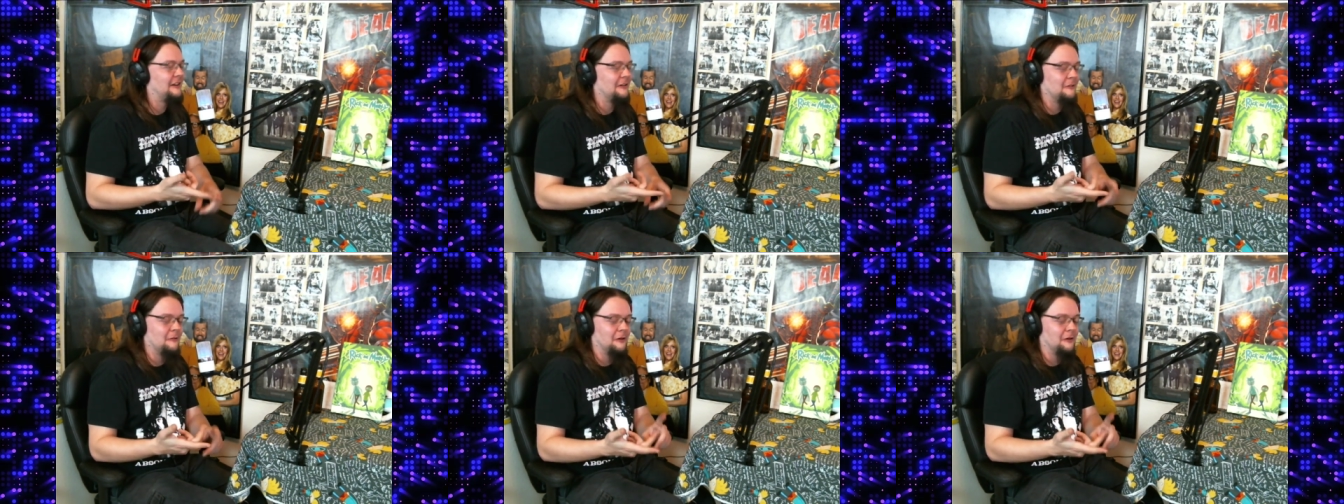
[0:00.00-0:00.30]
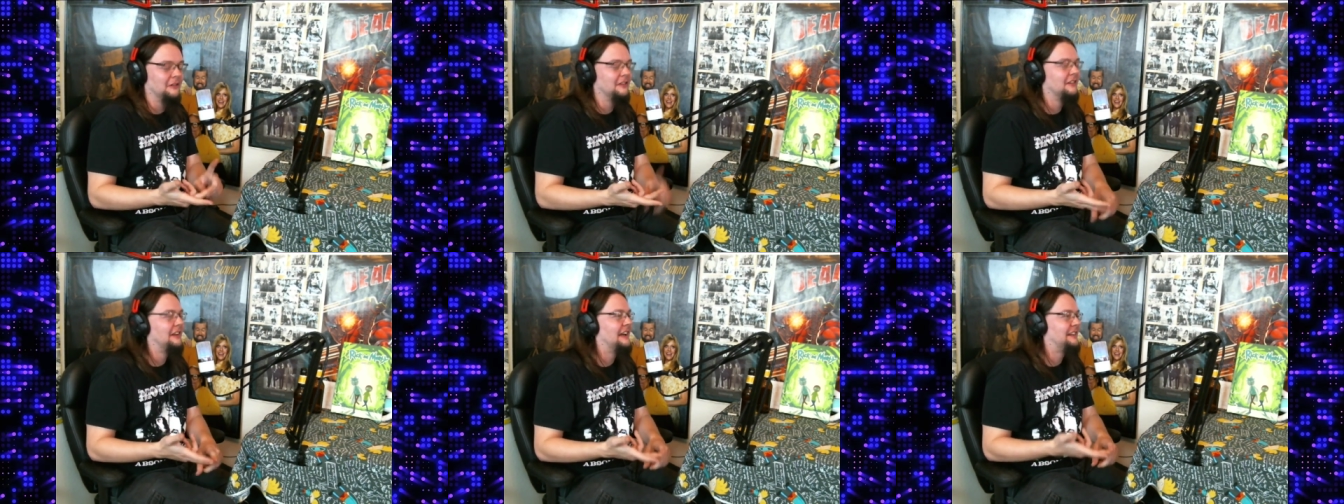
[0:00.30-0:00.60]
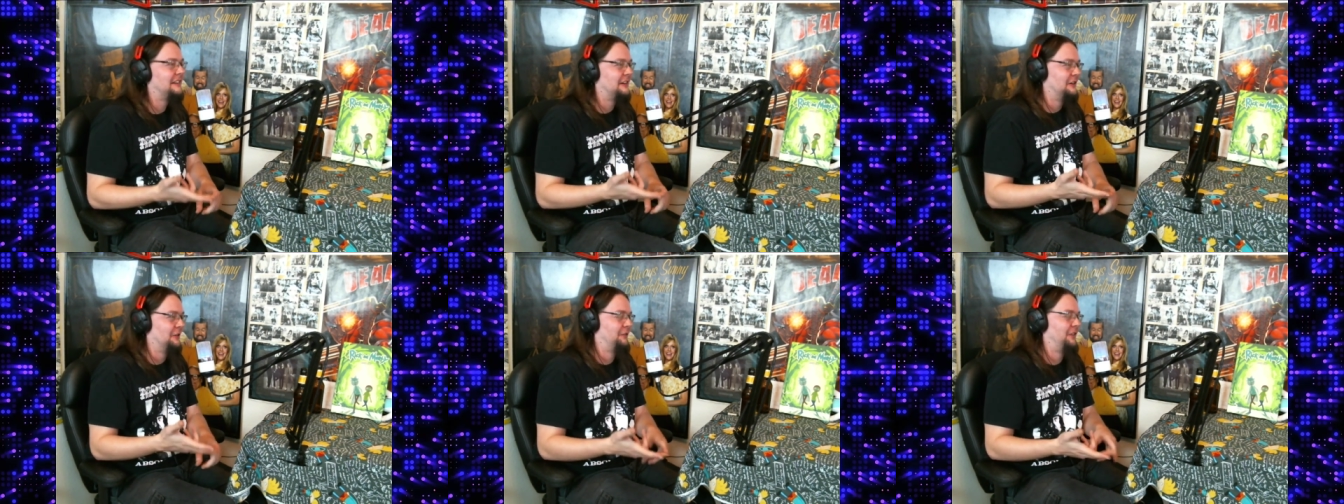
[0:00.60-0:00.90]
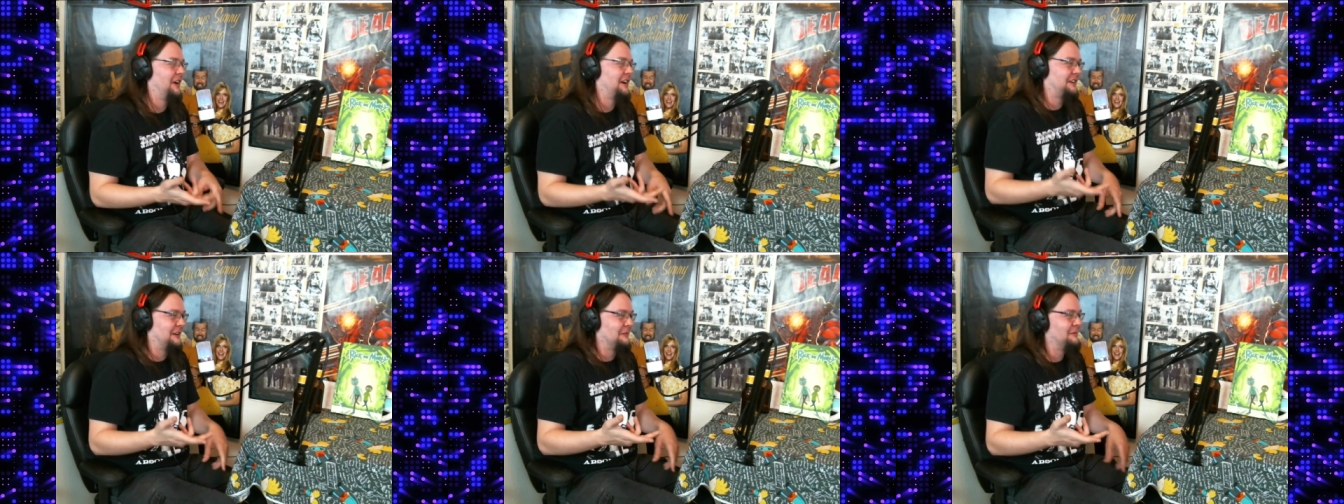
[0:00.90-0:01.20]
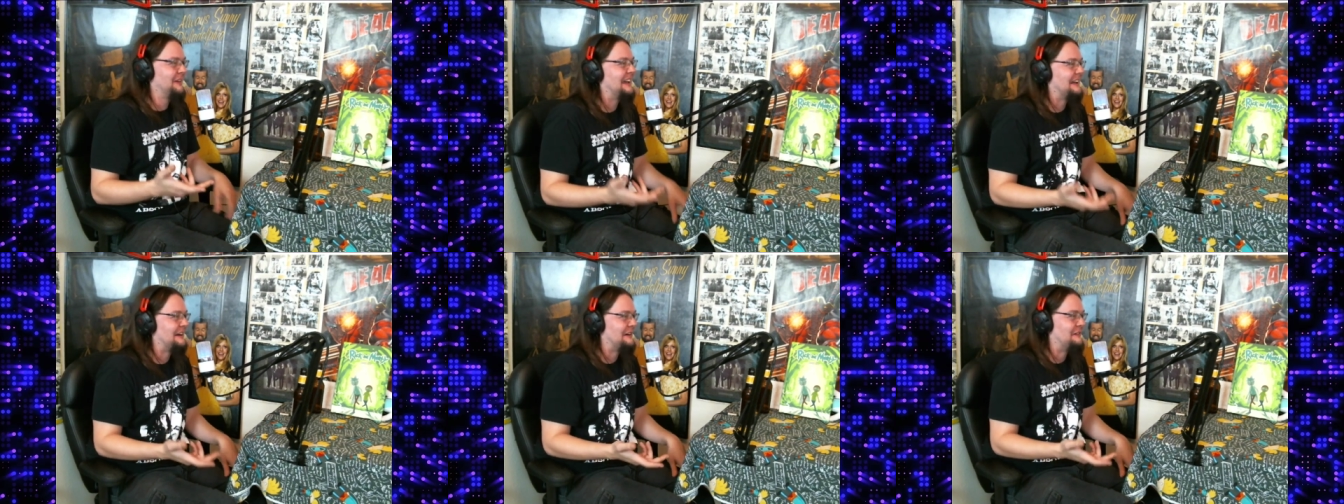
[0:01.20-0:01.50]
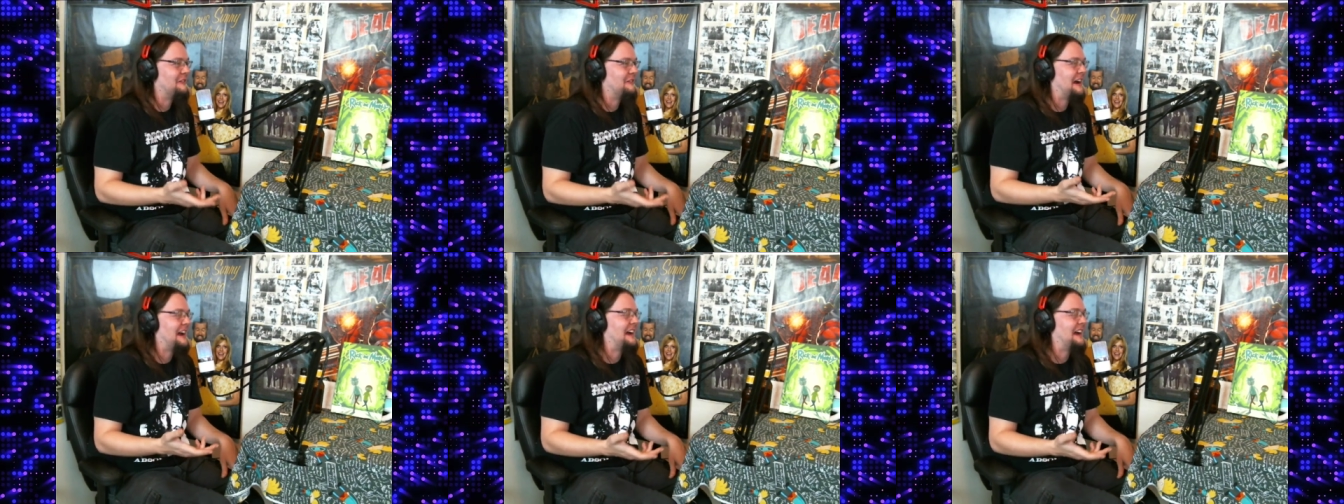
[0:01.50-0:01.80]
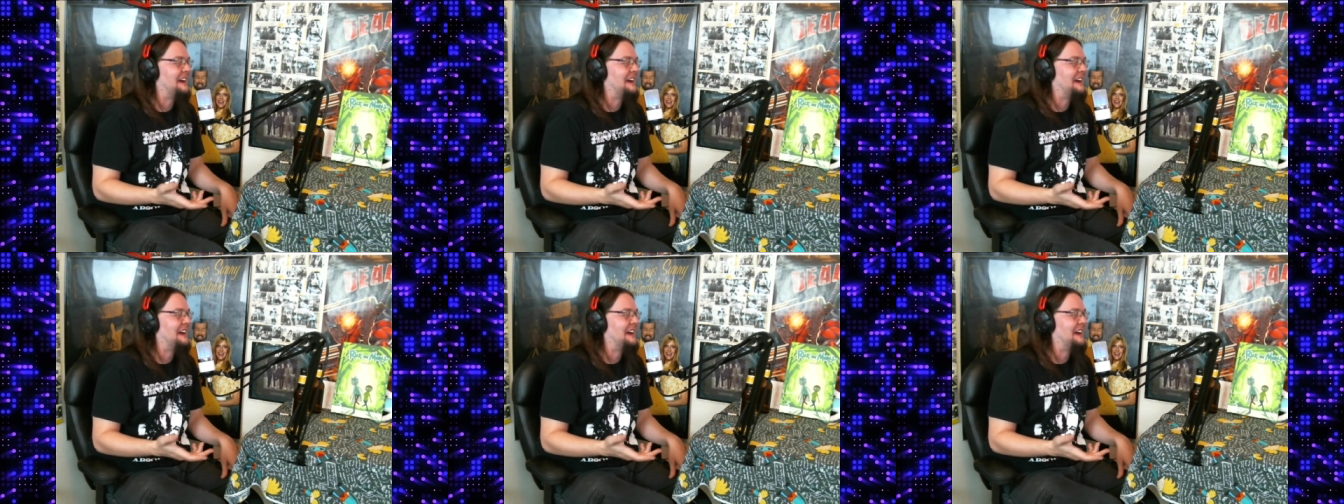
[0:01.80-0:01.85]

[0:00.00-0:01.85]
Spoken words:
or let your victim get away.